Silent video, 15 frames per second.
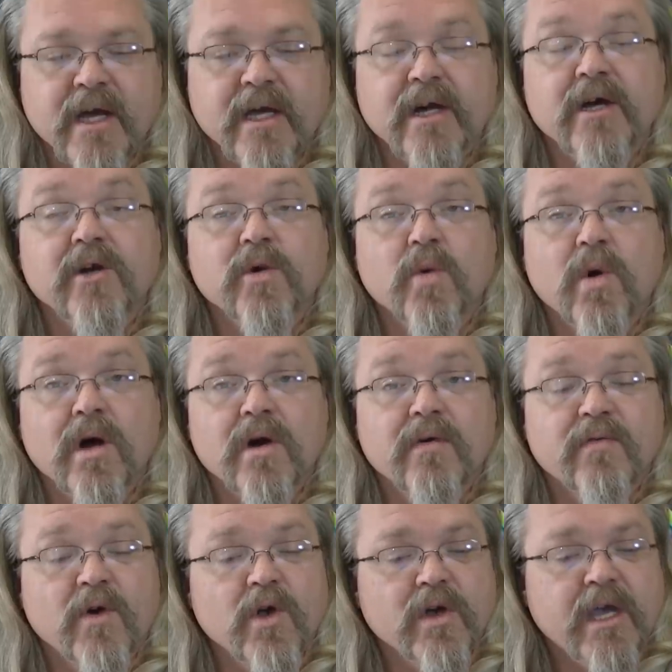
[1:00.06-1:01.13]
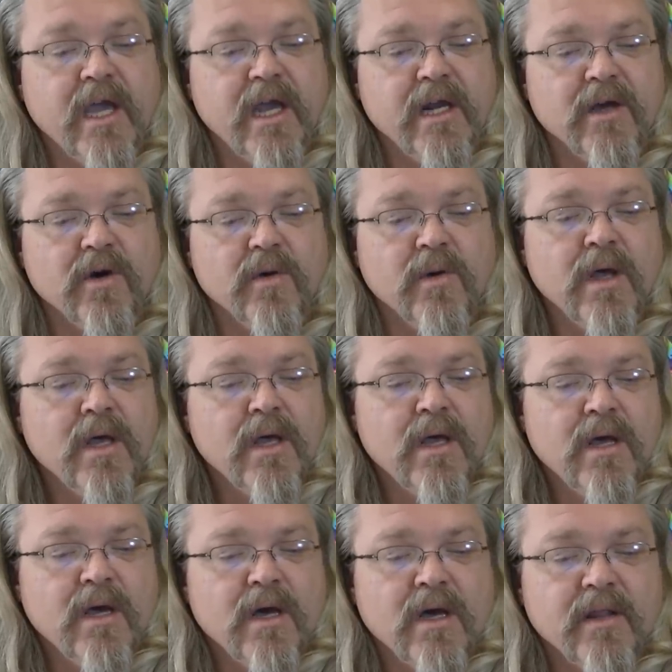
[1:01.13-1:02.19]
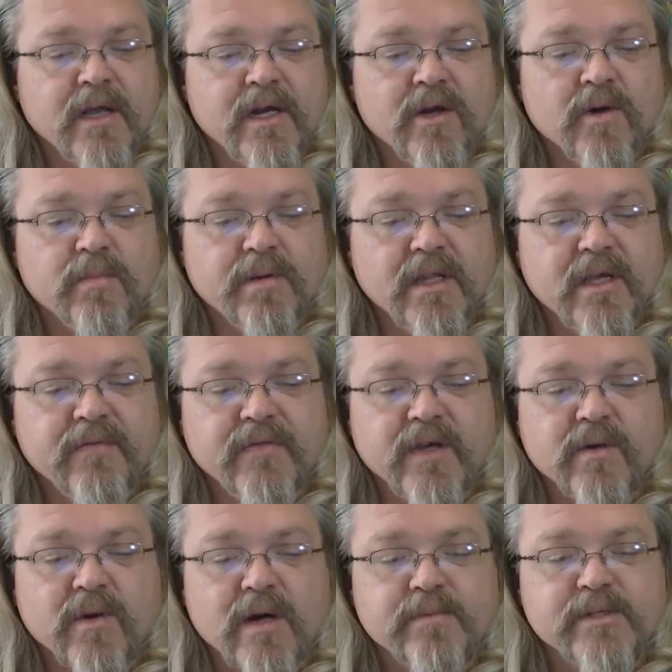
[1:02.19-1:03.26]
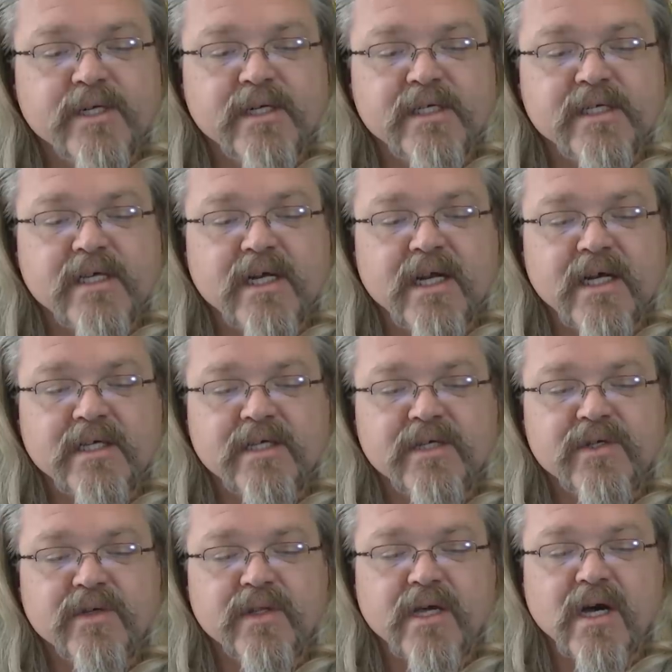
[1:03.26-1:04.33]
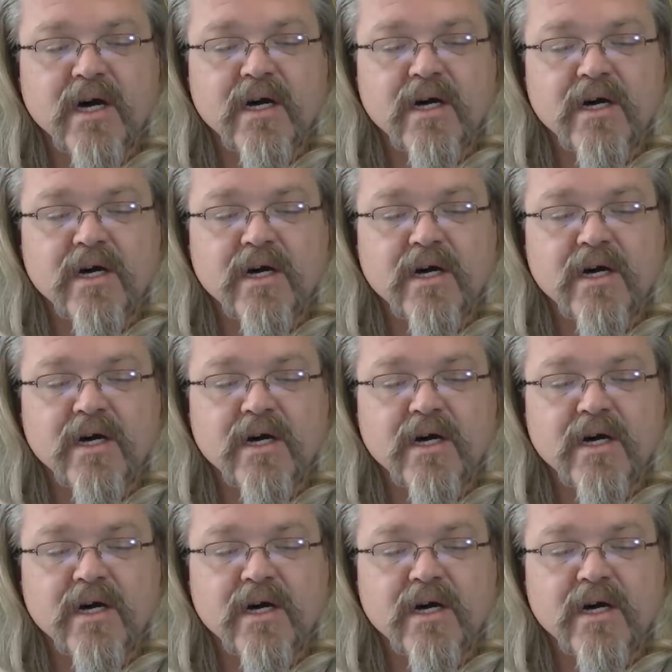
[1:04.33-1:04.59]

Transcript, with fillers: an underwater volcano. Uh, they don't believe the eruption is connected to the uh,